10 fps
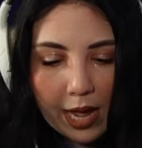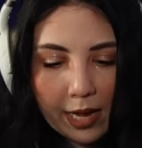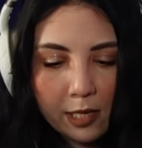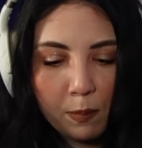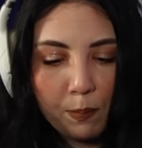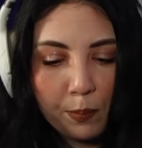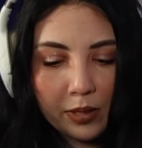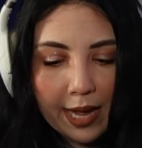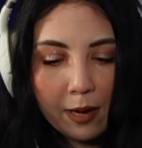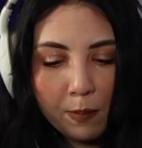And
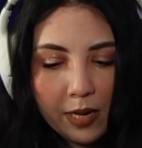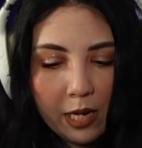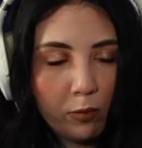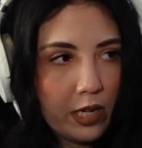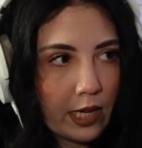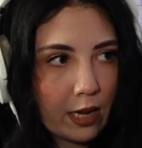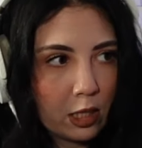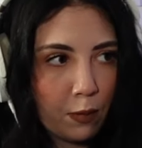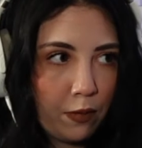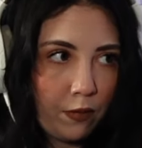Plan B
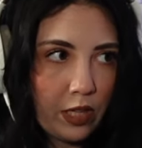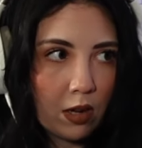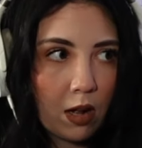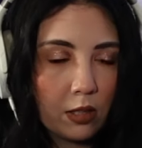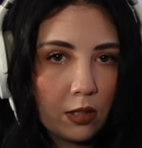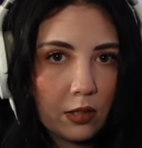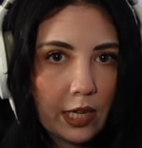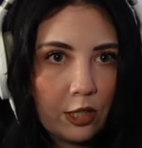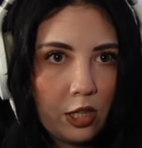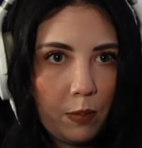retails for $50
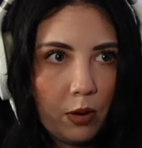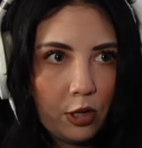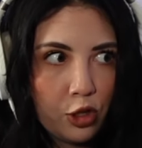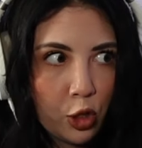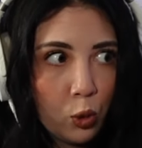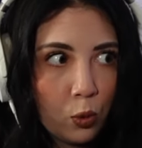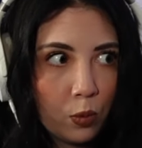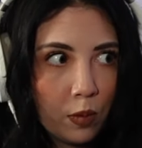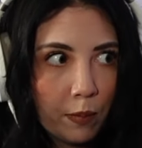and she put two